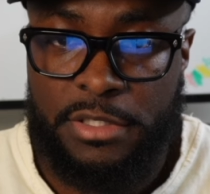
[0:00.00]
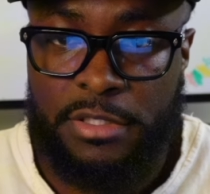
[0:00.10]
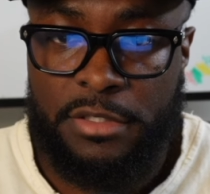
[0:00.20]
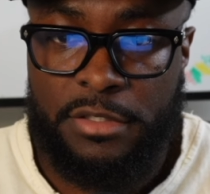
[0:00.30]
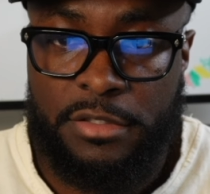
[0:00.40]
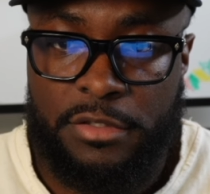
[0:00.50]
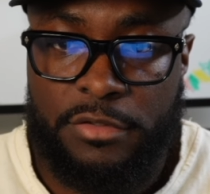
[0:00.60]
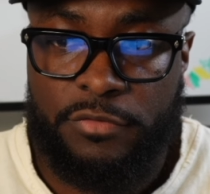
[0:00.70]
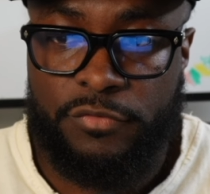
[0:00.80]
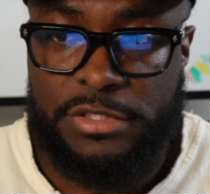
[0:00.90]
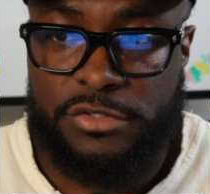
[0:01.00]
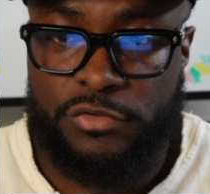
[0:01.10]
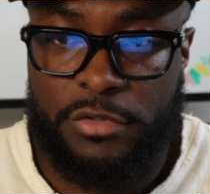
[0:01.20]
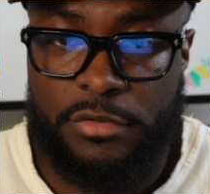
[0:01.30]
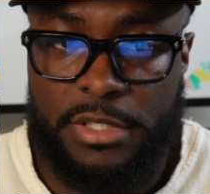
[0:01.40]
If we
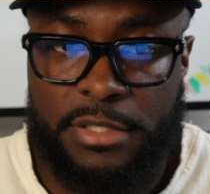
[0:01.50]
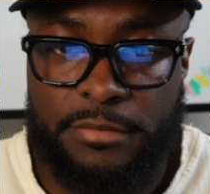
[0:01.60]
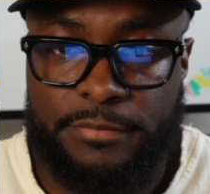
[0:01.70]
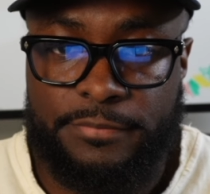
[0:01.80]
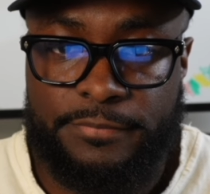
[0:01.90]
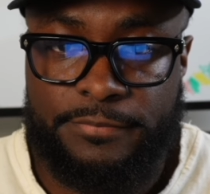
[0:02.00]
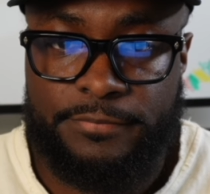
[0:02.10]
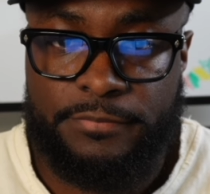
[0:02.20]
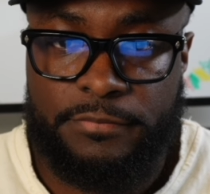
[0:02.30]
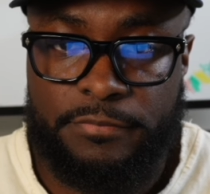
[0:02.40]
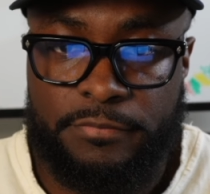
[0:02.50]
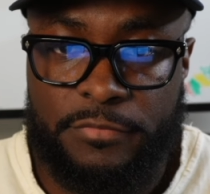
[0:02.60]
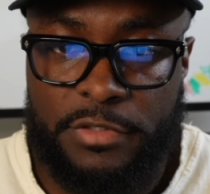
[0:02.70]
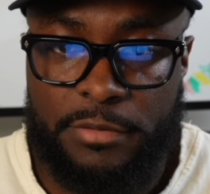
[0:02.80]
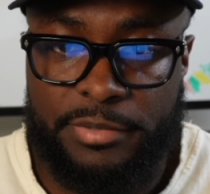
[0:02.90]
scroll up
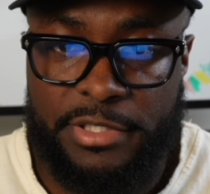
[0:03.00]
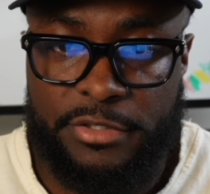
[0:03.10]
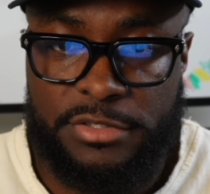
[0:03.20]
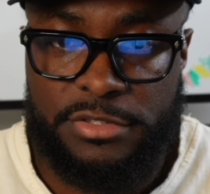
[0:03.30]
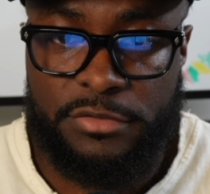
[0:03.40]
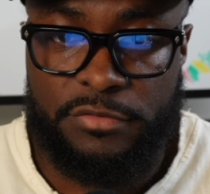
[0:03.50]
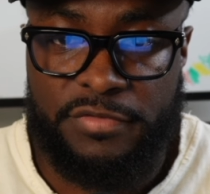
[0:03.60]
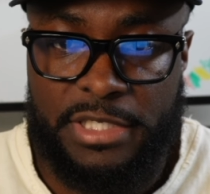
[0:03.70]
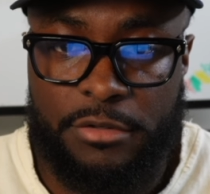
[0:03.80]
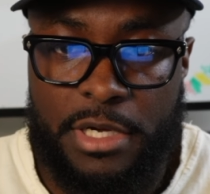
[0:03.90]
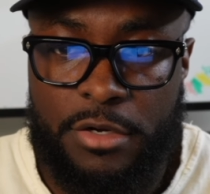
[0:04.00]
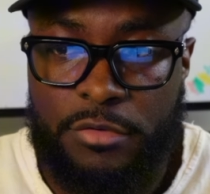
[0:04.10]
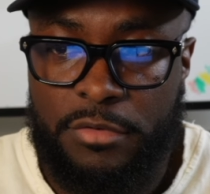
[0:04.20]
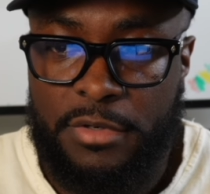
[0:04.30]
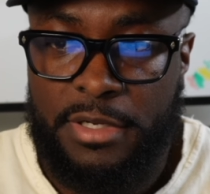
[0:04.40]
here to
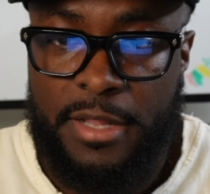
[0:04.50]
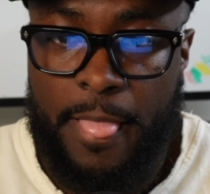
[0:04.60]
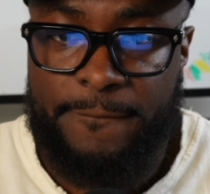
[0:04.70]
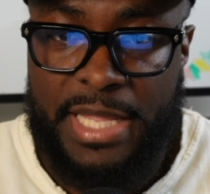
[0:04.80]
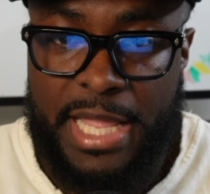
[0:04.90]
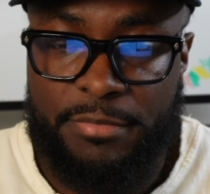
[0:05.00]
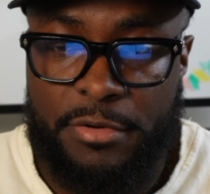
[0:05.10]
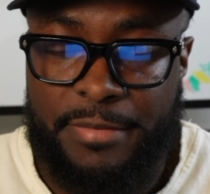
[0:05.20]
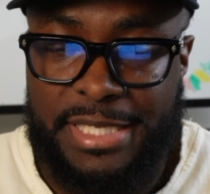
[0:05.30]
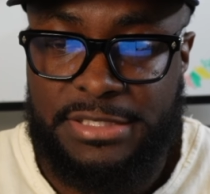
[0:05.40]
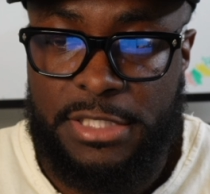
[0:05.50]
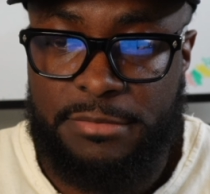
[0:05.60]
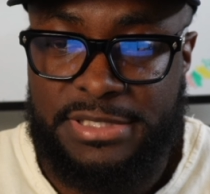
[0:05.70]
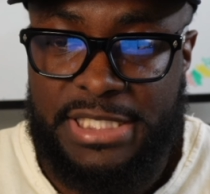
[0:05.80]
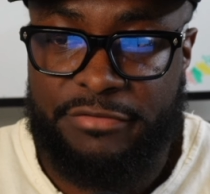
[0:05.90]
VOO, Apple makes up
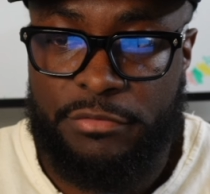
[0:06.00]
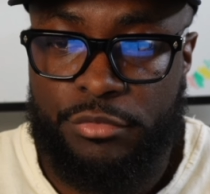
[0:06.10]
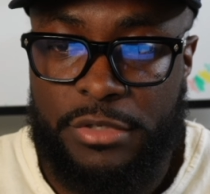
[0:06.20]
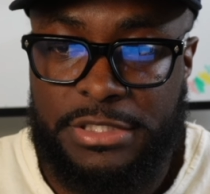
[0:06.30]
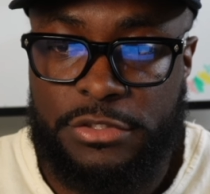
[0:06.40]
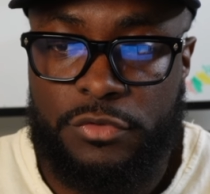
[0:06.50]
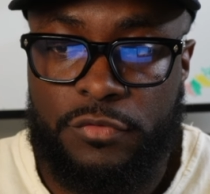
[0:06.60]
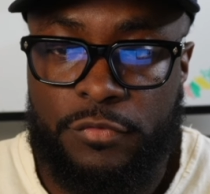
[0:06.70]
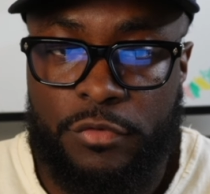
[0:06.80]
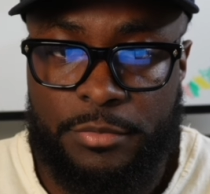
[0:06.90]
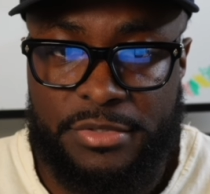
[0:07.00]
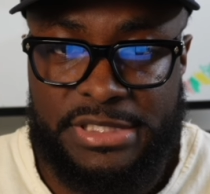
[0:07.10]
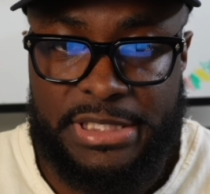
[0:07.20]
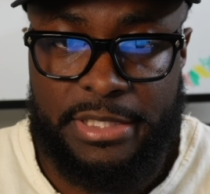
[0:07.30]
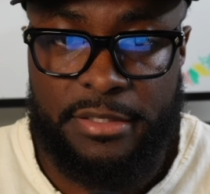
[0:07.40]

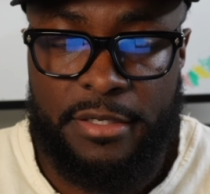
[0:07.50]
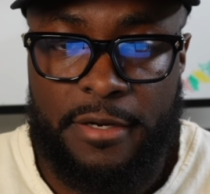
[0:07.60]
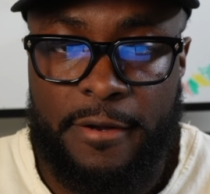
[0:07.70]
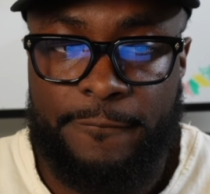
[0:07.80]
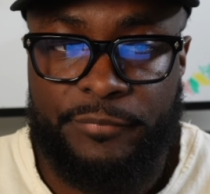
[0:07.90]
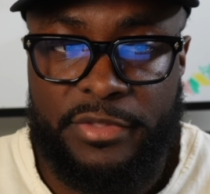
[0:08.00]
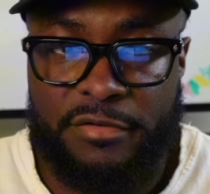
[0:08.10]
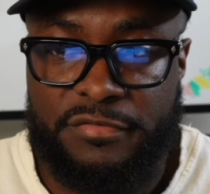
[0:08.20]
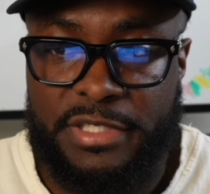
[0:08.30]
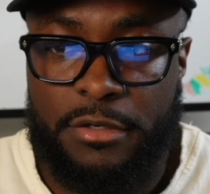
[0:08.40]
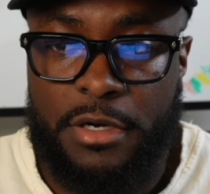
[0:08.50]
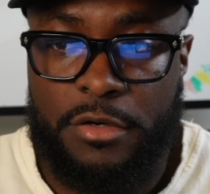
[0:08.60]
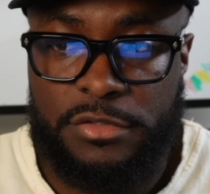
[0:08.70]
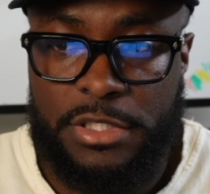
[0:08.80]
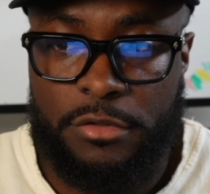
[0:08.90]
7.24% of
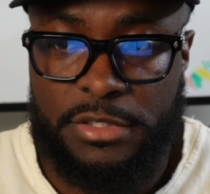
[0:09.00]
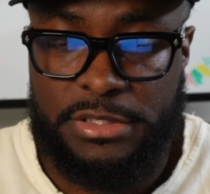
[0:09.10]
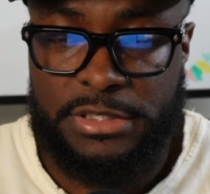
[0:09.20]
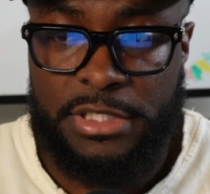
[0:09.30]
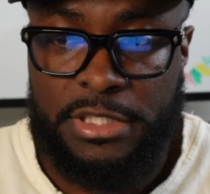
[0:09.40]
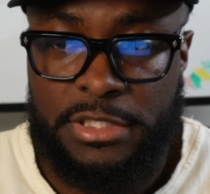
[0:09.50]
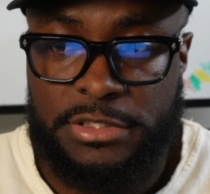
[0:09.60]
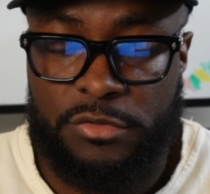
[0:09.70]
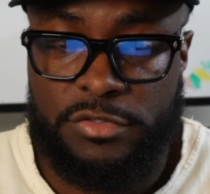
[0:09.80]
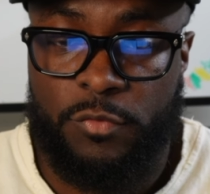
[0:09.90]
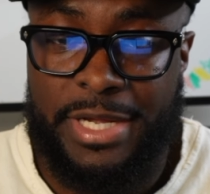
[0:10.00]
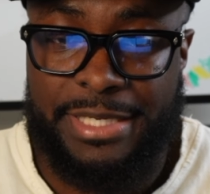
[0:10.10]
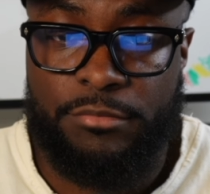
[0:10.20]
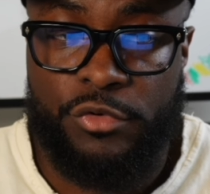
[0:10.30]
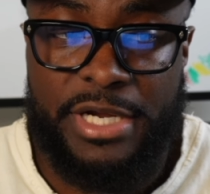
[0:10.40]
VOO's holdings. So it's
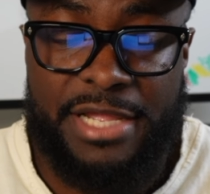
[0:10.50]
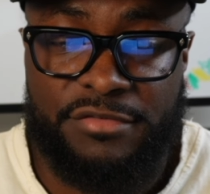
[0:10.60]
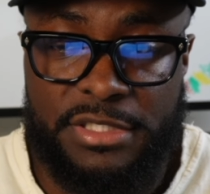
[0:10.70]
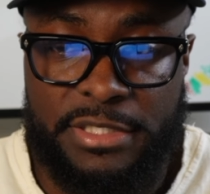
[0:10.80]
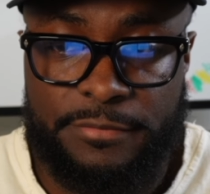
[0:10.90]
weighted more heavily.